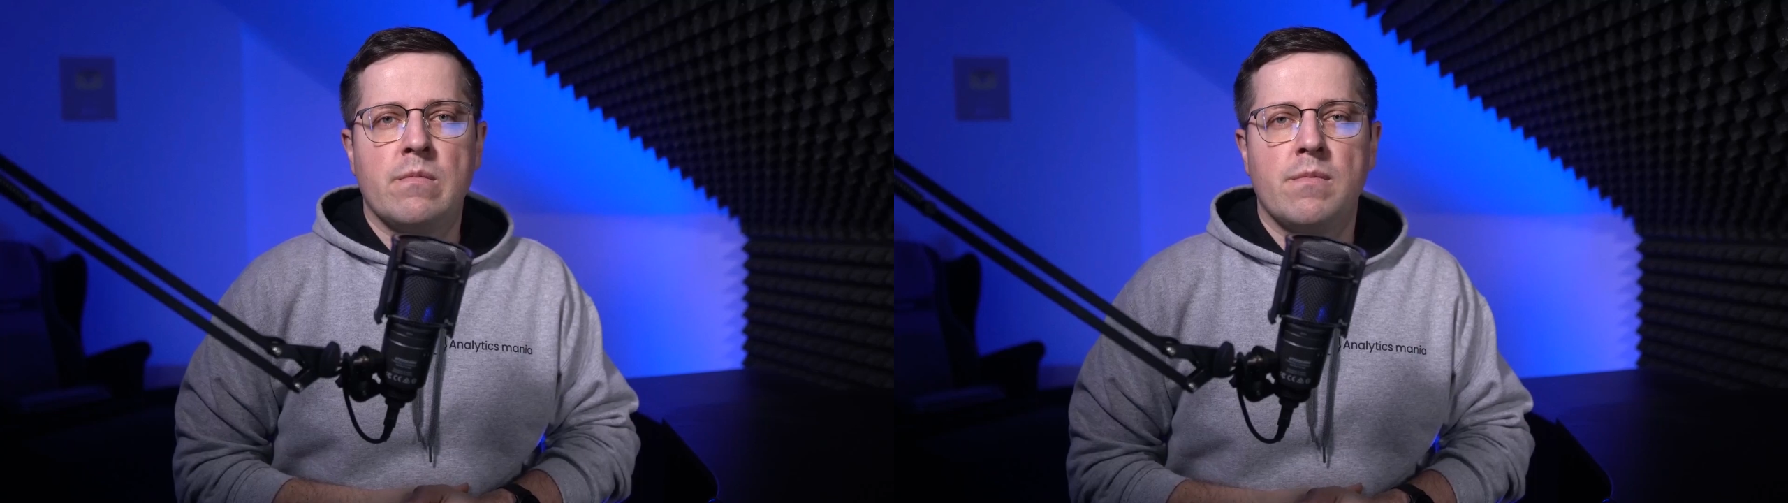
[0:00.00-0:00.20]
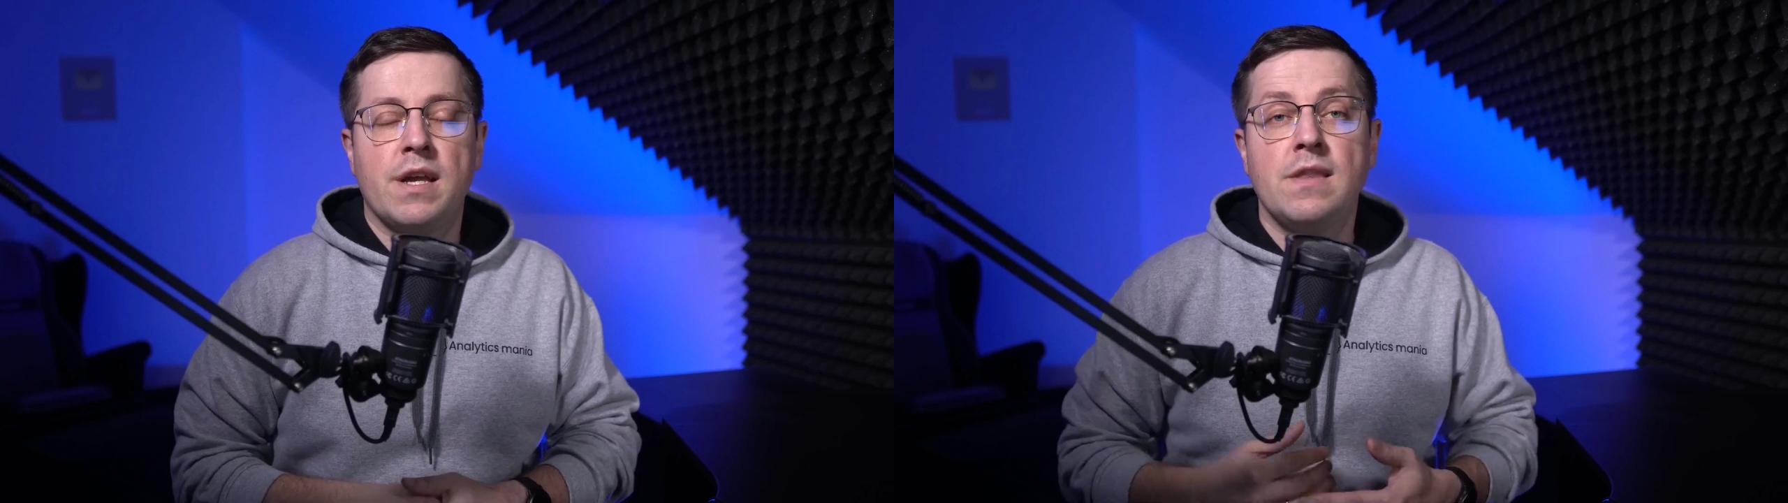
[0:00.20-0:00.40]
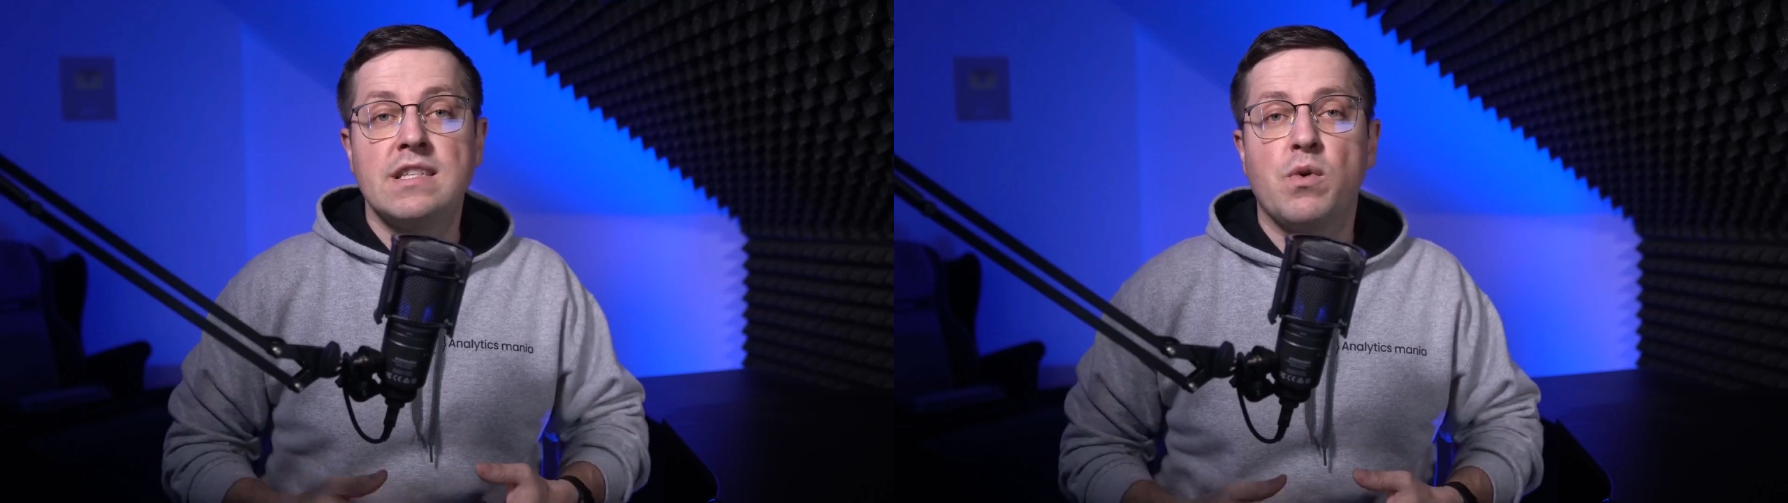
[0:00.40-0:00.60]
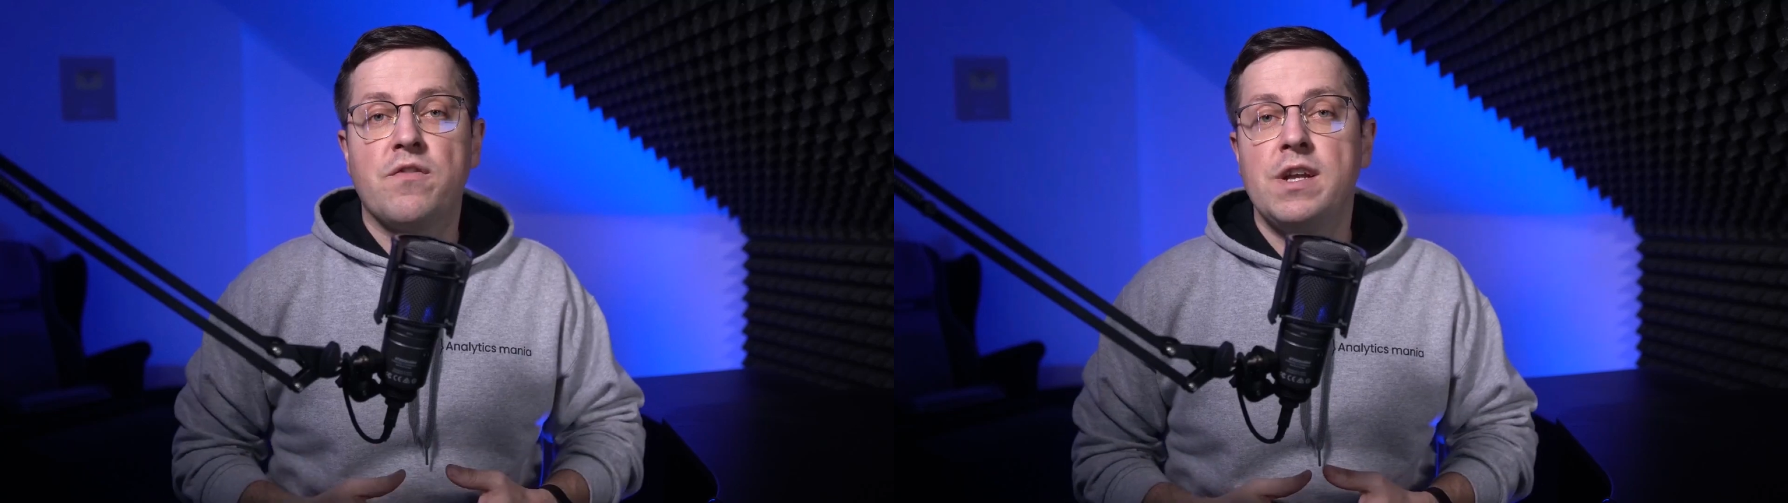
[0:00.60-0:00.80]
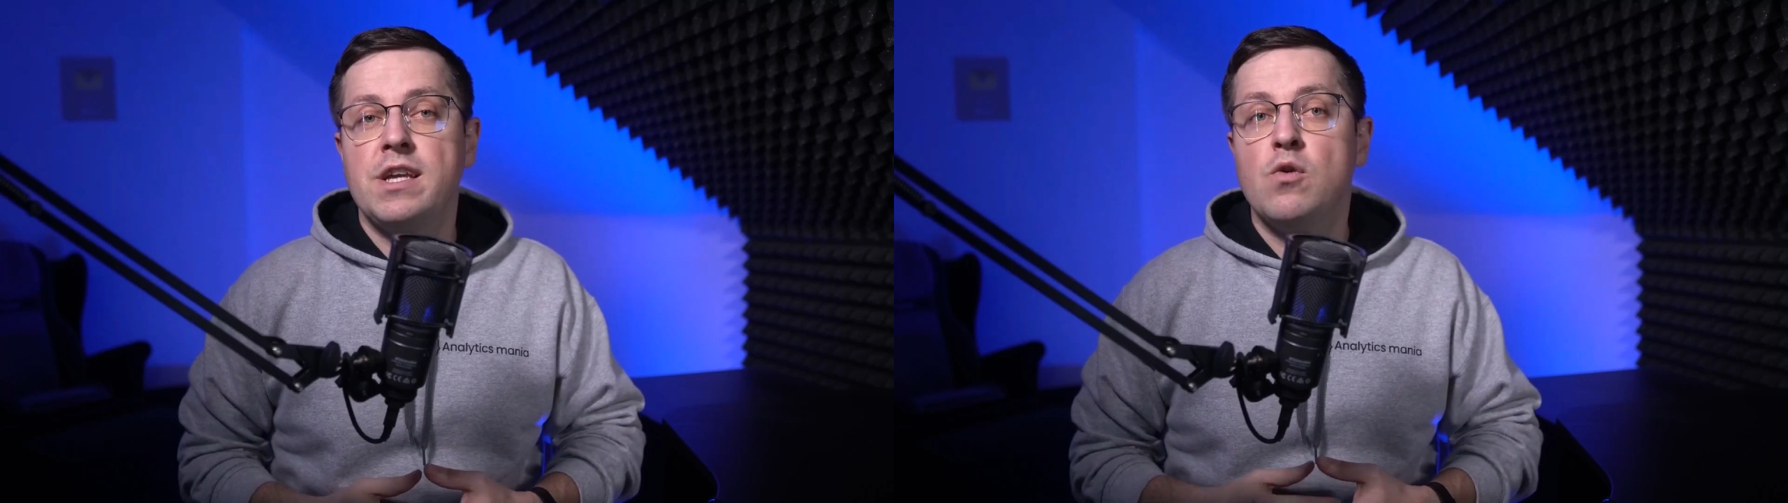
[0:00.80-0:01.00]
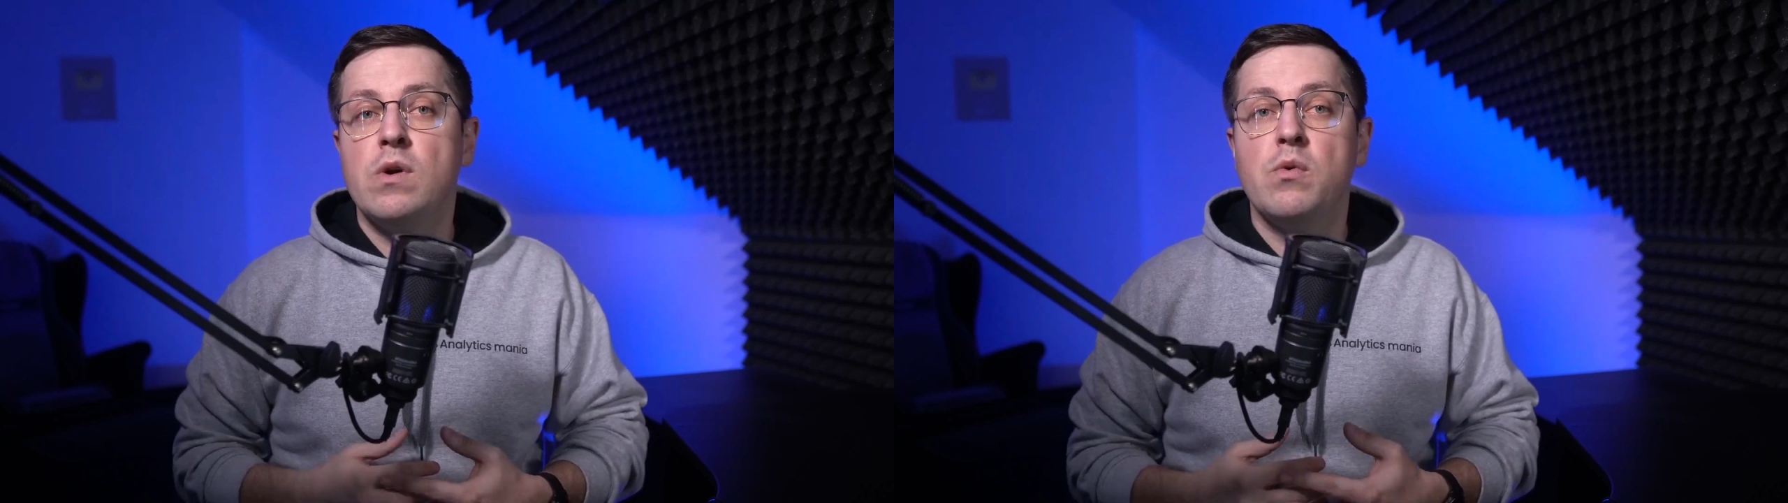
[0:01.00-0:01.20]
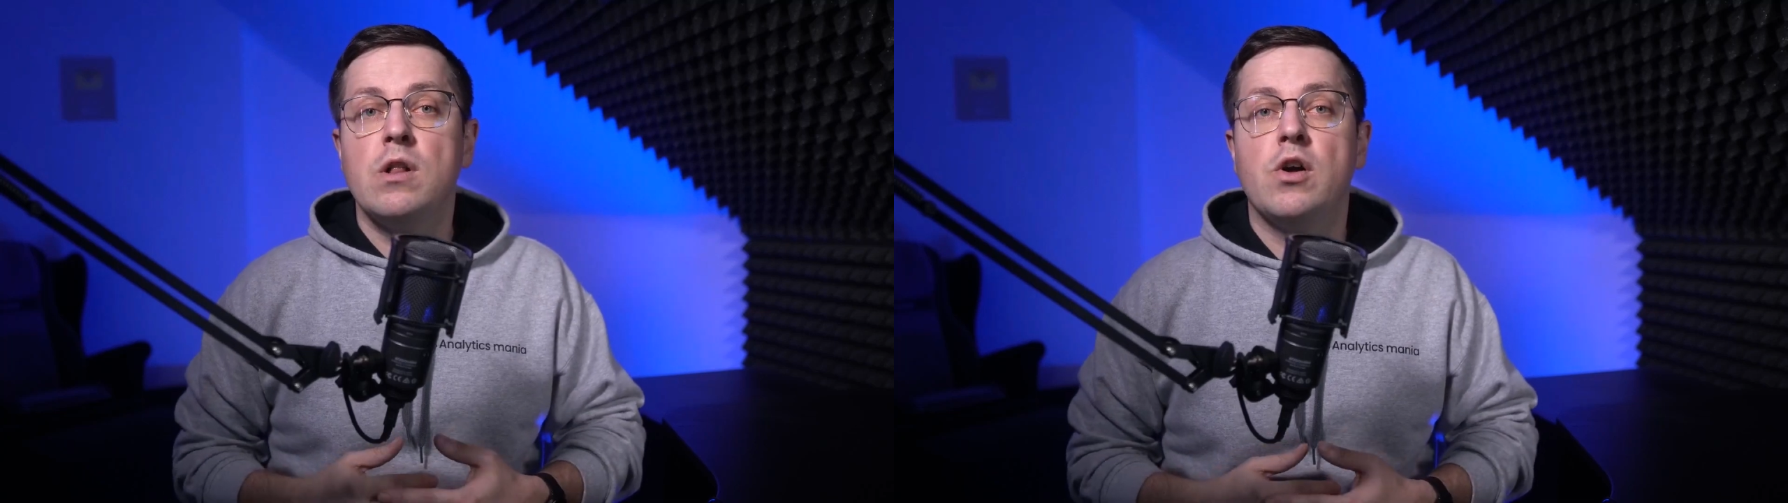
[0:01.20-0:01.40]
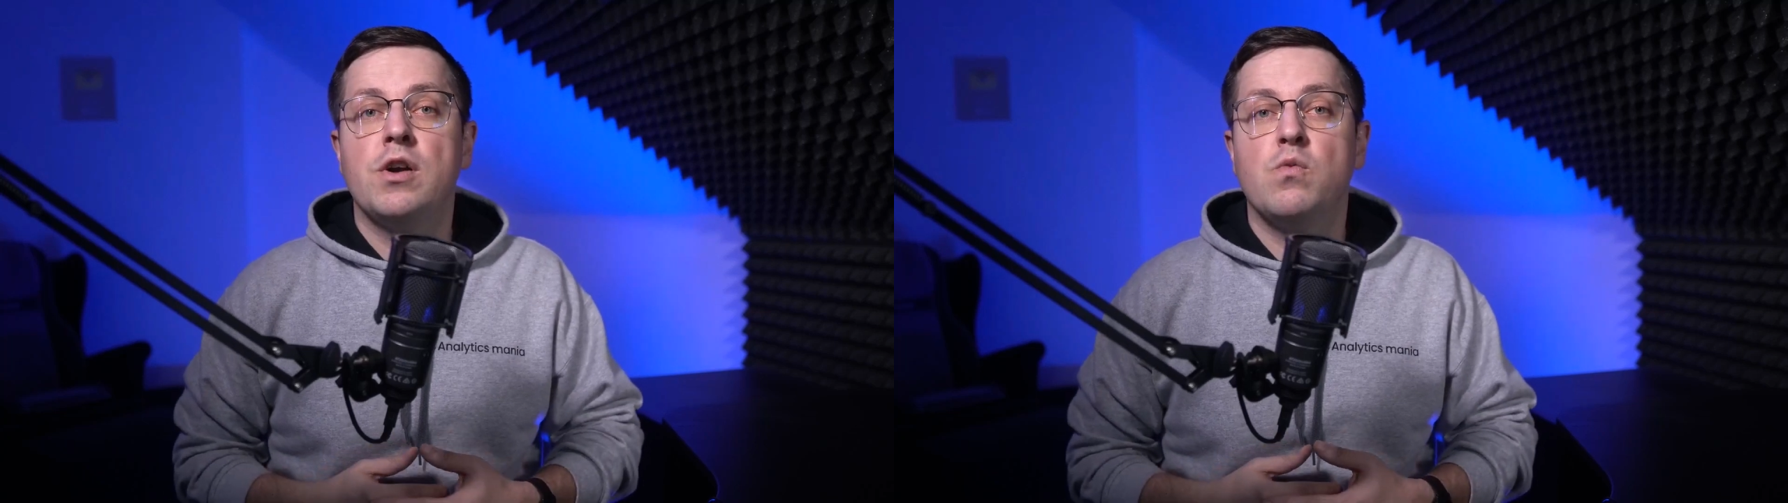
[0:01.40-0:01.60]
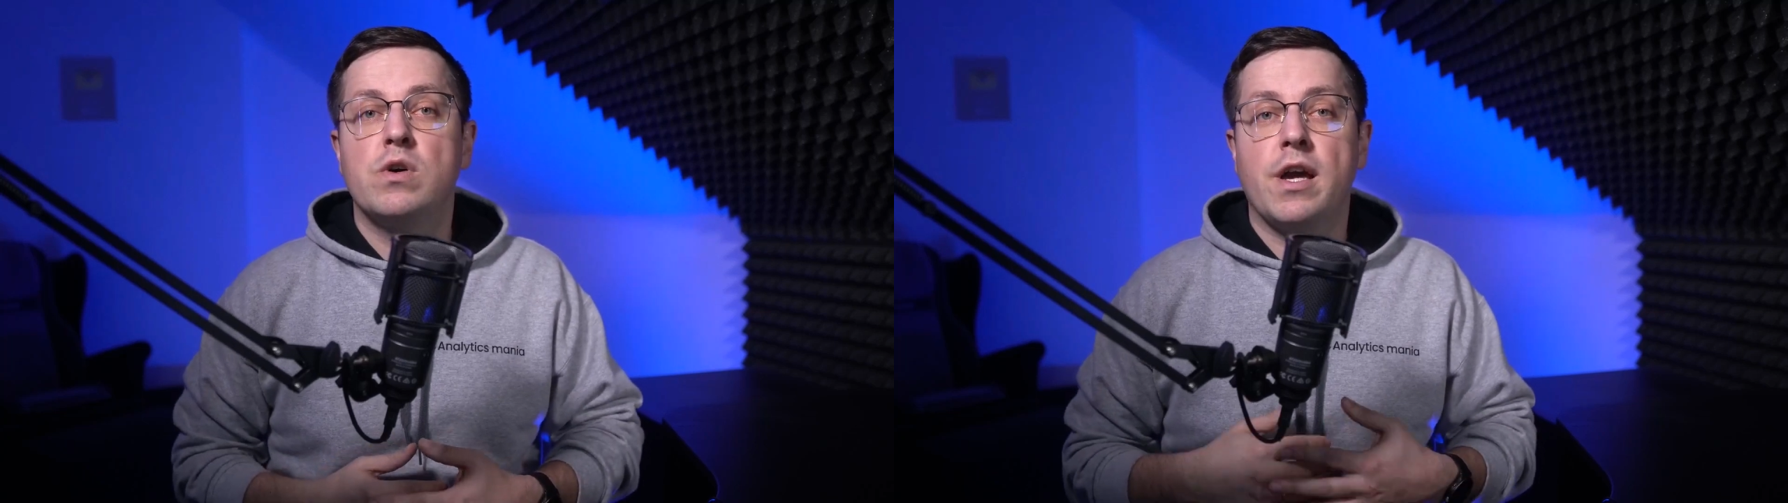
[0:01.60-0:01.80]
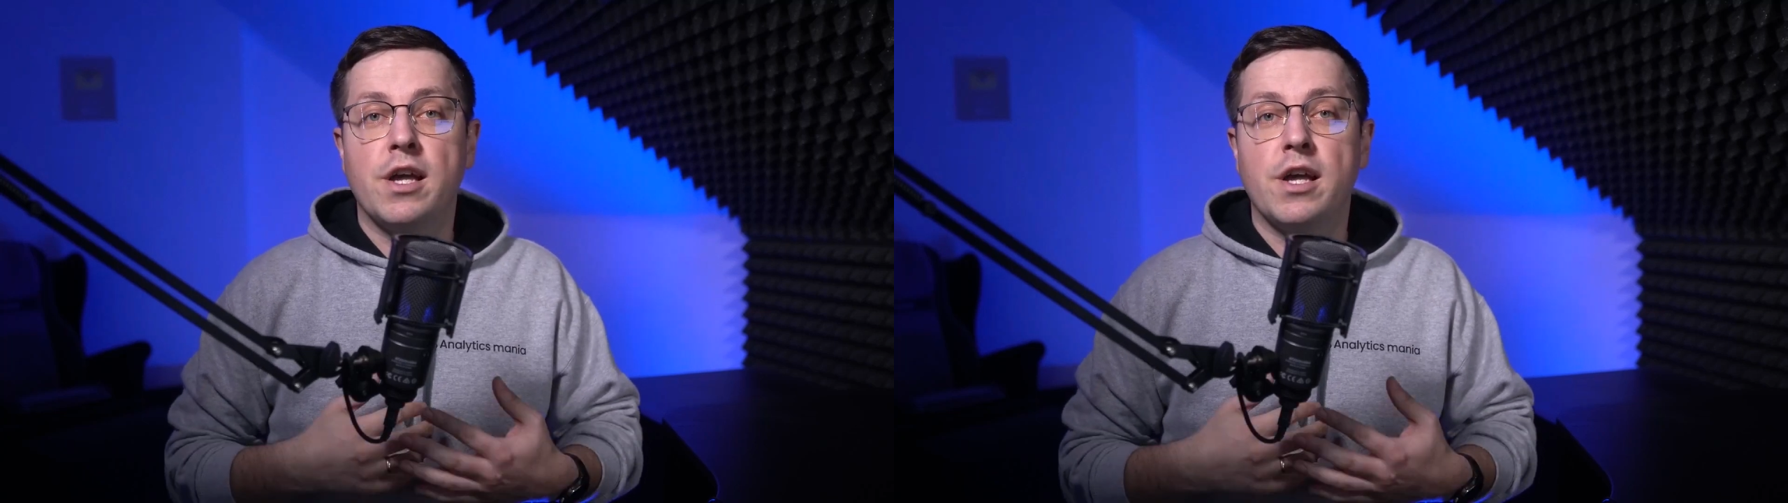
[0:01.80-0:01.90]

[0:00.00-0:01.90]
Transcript: In this quick video, we will learn what